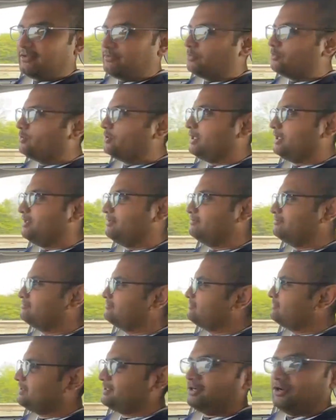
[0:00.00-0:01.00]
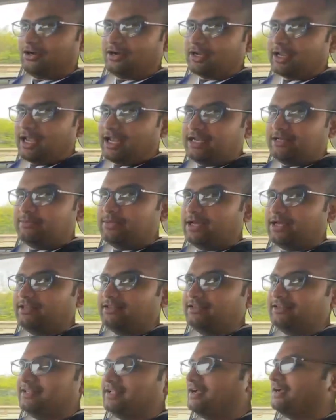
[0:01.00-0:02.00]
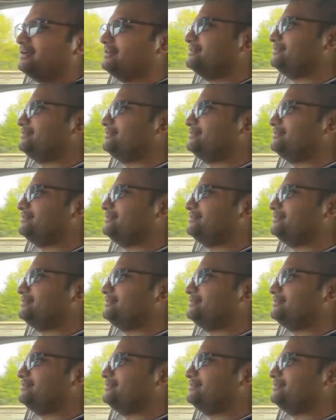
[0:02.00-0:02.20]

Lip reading: morning, can't get any better than that.